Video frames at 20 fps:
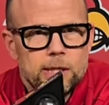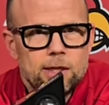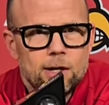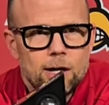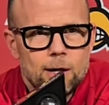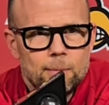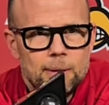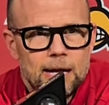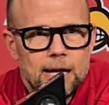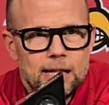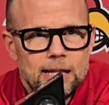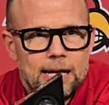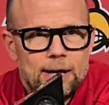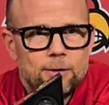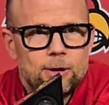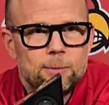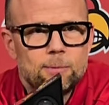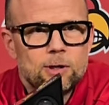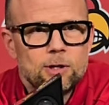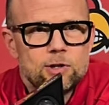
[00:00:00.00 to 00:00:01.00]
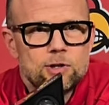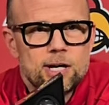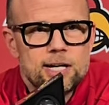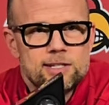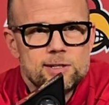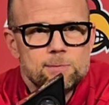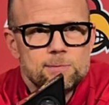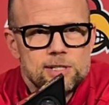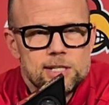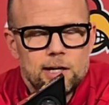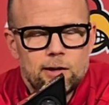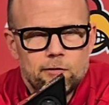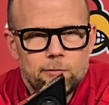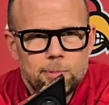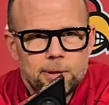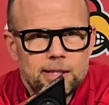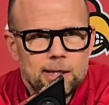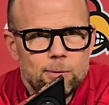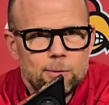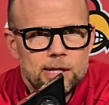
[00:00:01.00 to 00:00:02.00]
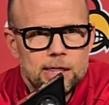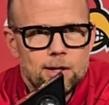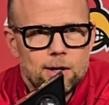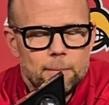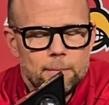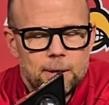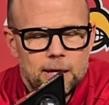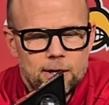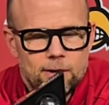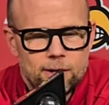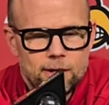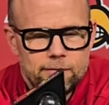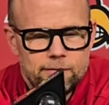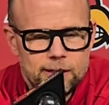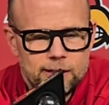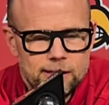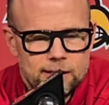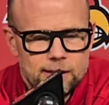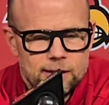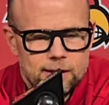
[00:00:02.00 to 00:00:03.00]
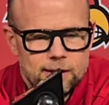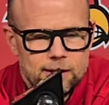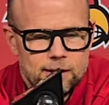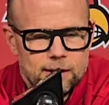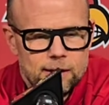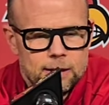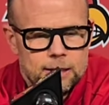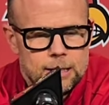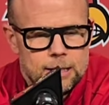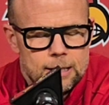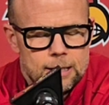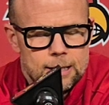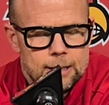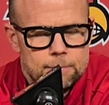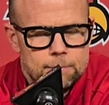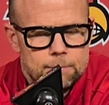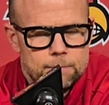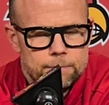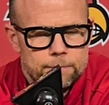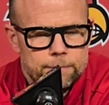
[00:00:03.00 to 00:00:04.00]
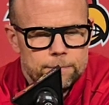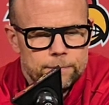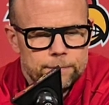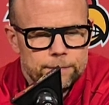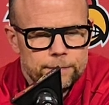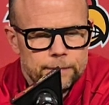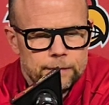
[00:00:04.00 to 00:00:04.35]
We thought about allowing him to dress himself, but then we thought better of it.